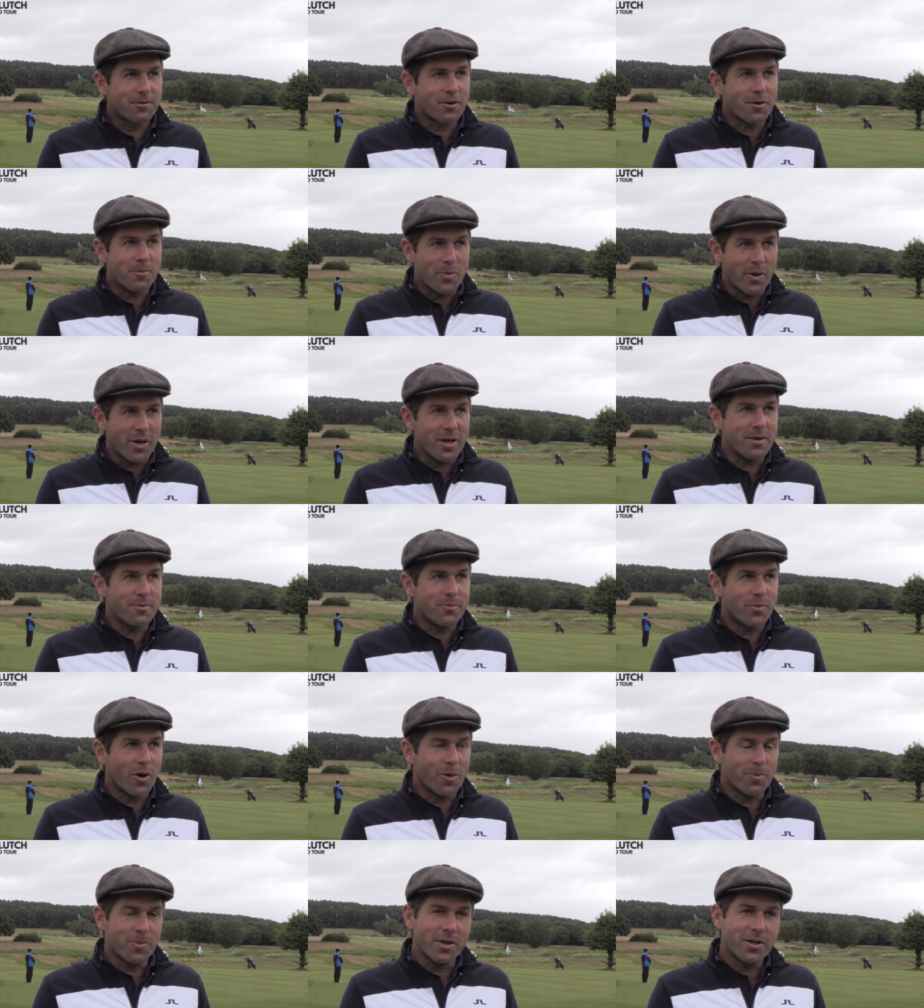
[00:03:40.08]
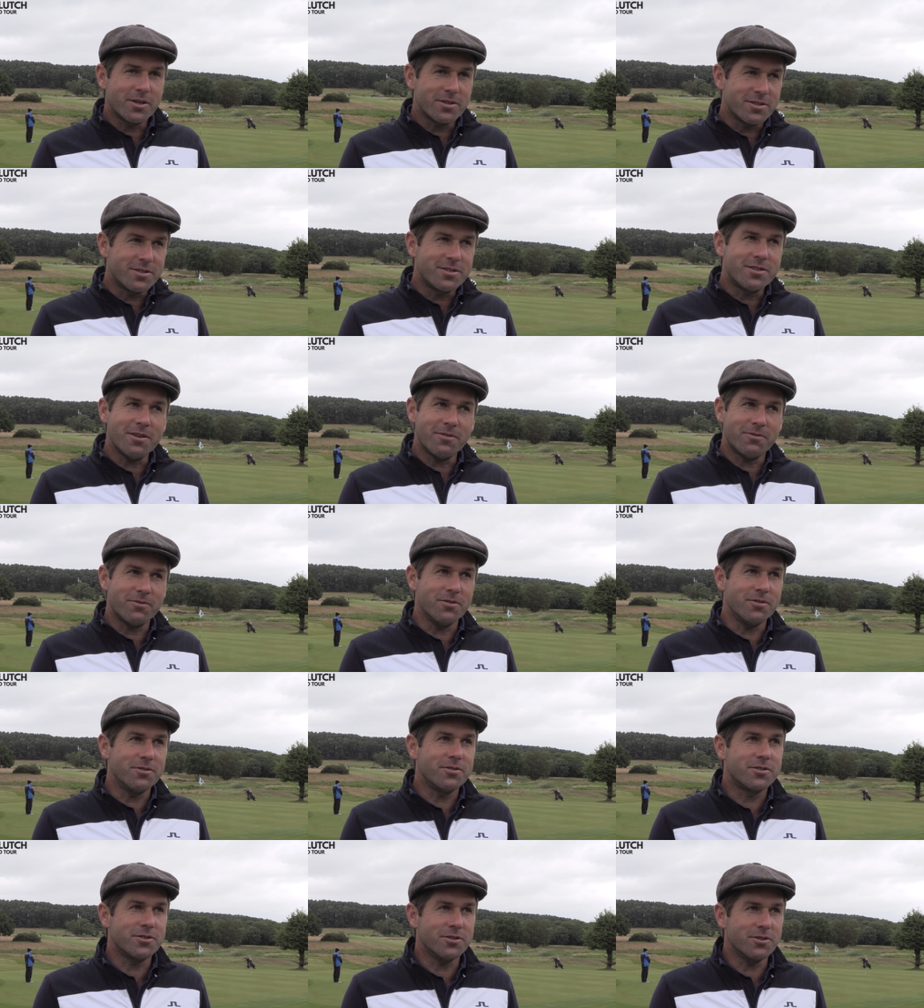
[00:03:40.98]
compete properly because it's
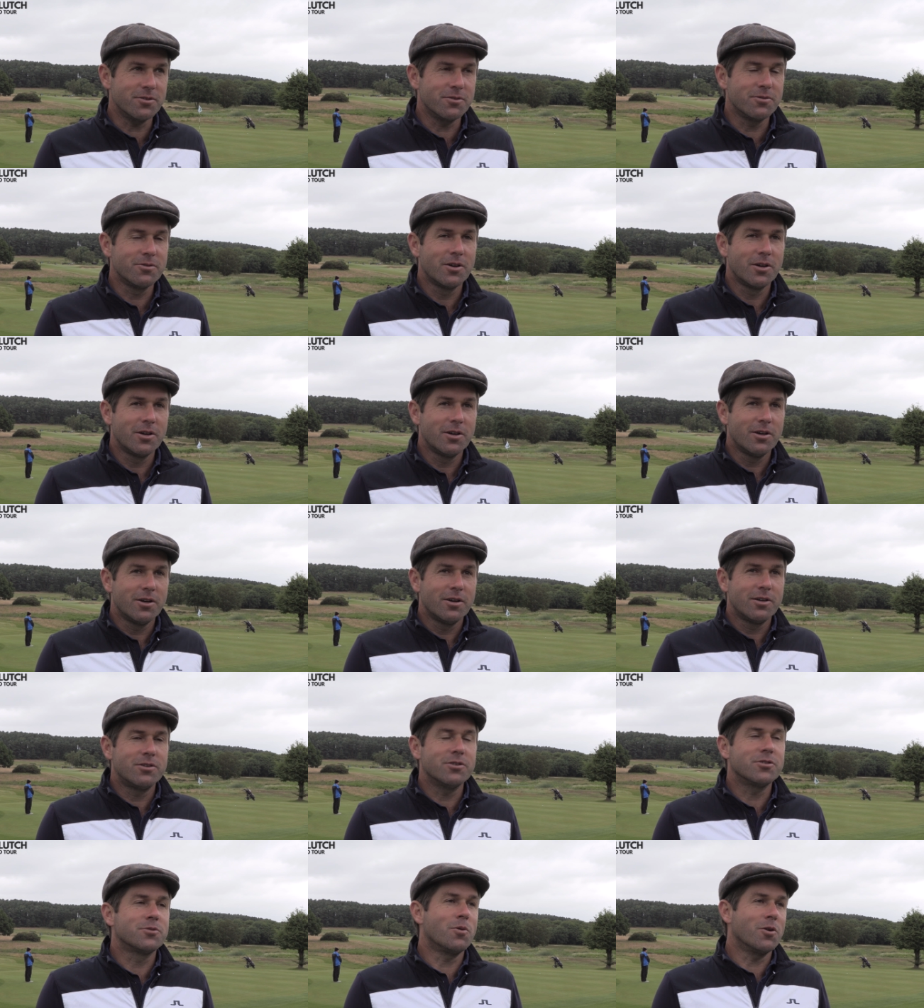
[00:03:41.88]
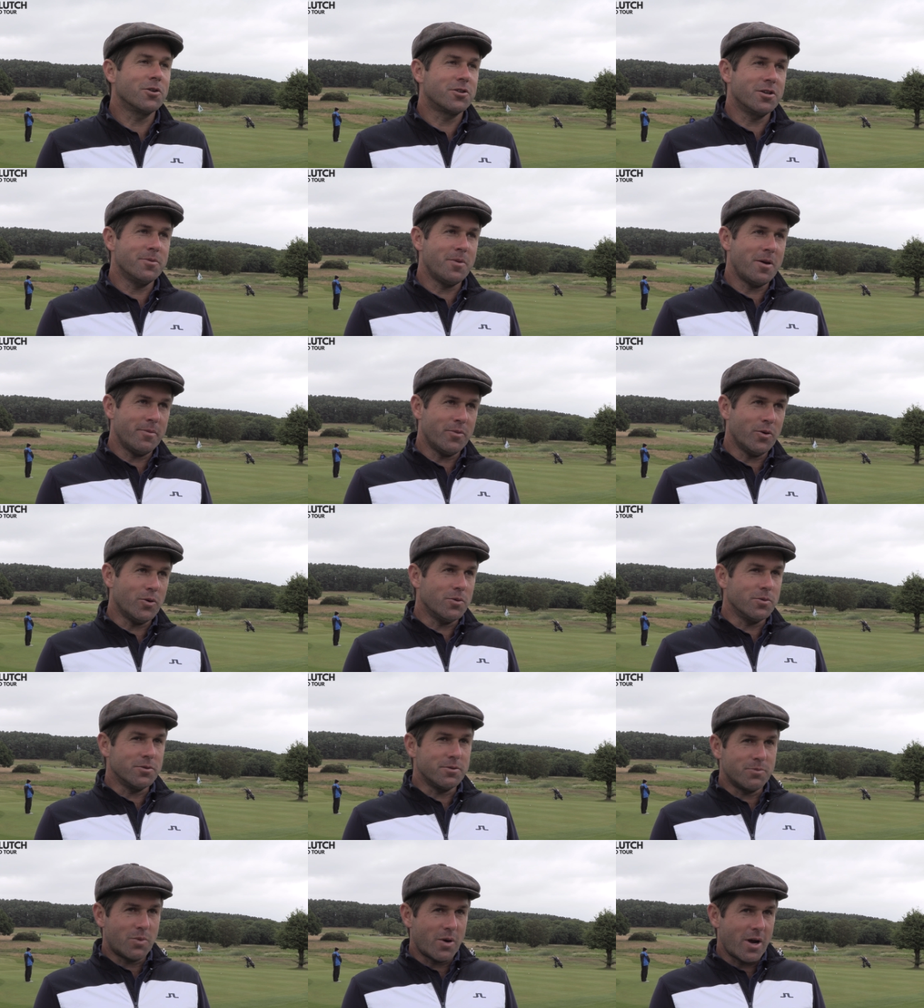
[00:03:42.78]
different to just watching them hit
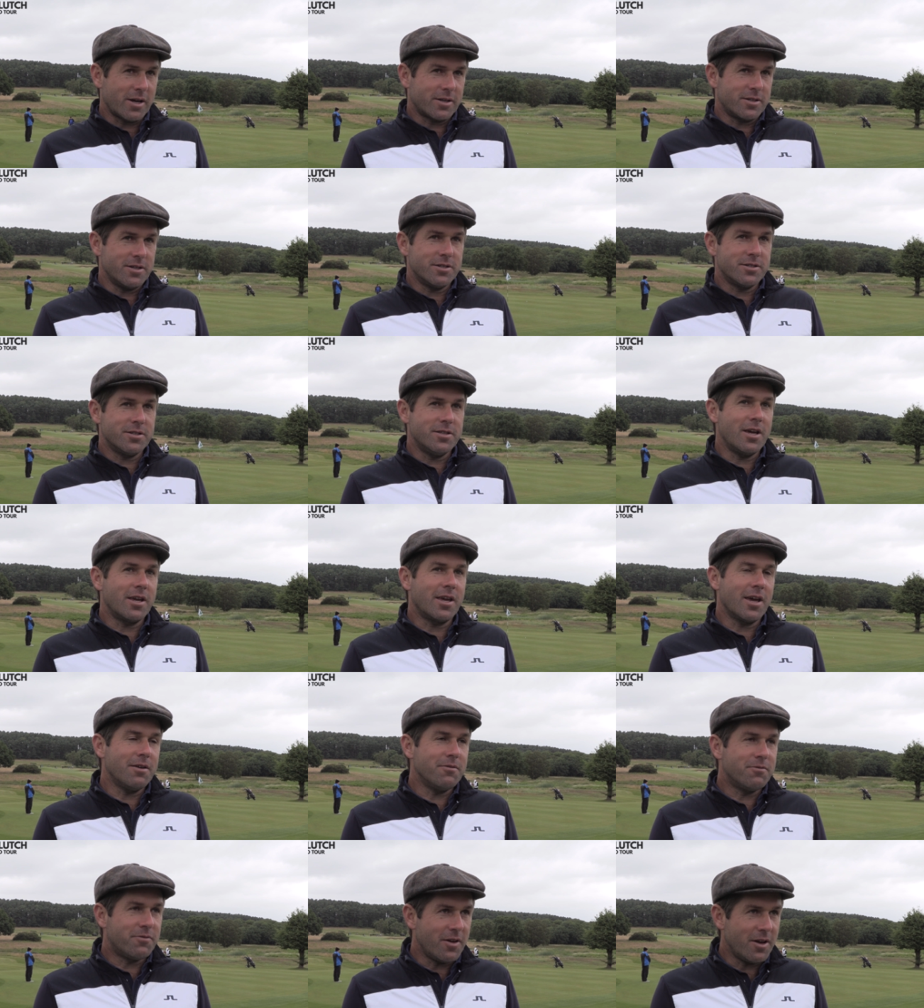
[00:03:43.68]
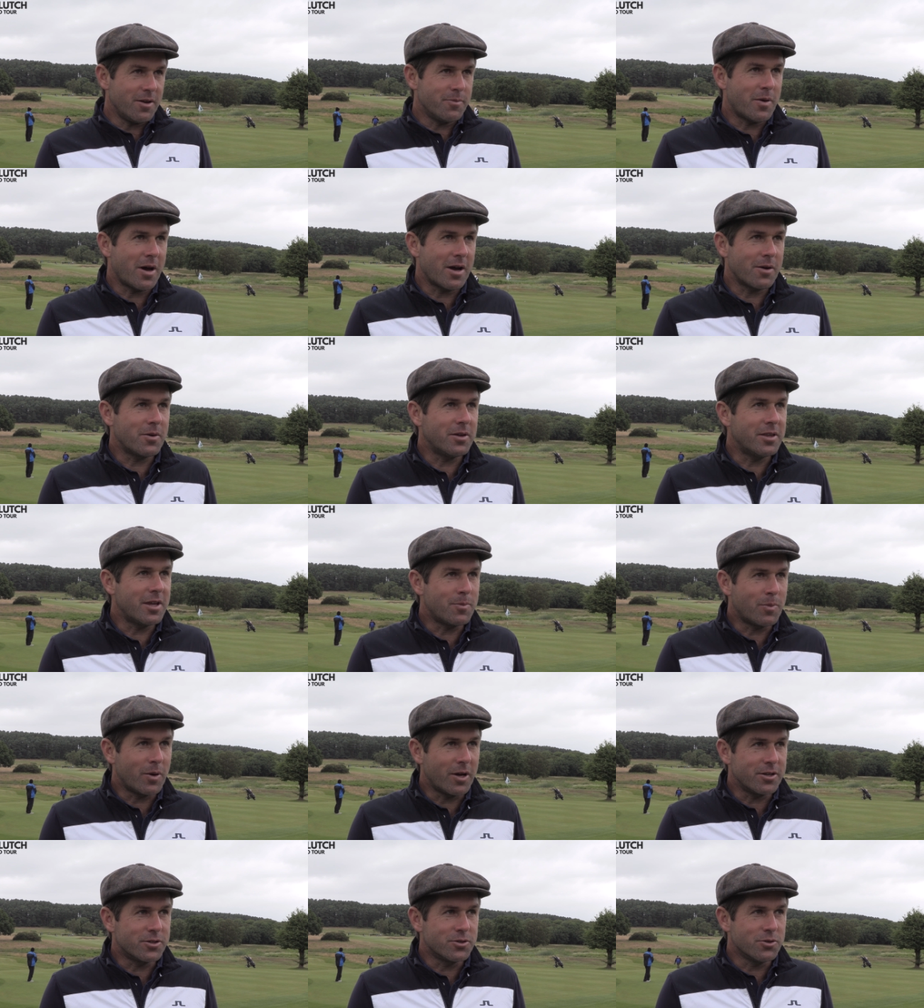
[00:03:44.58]
balls and practice and then getting feedback when they
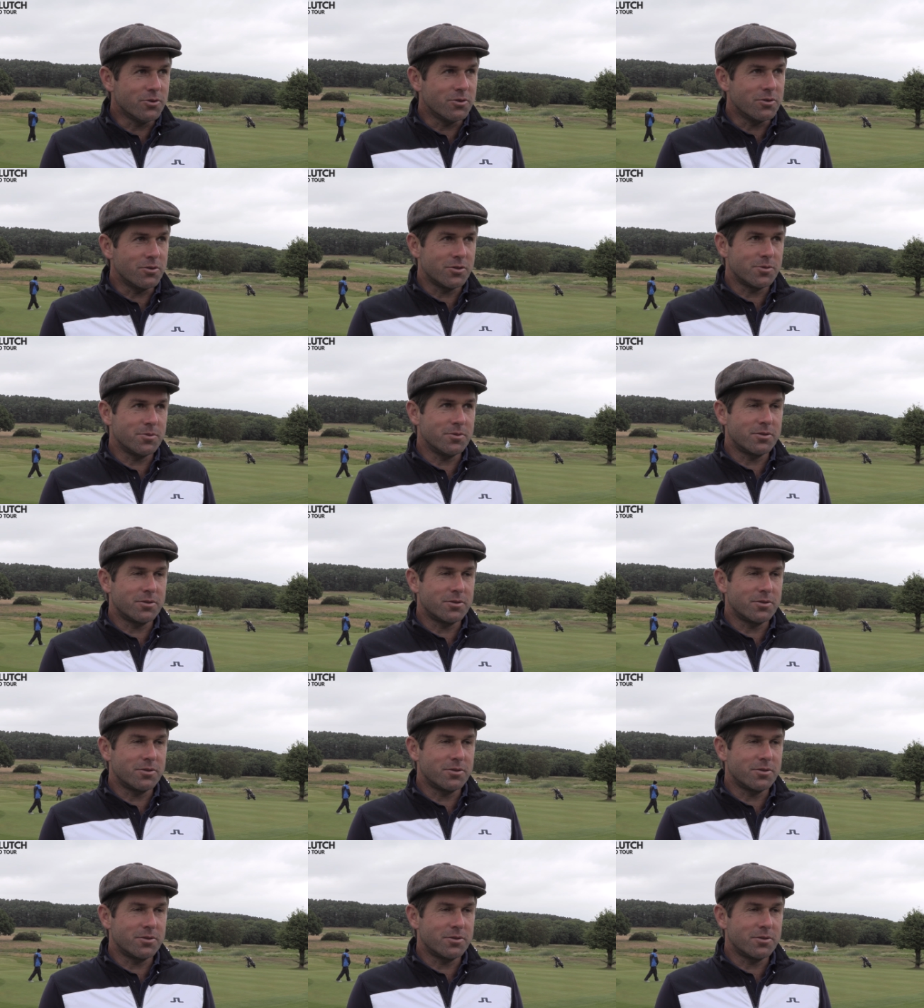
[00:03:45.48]
play tournaments.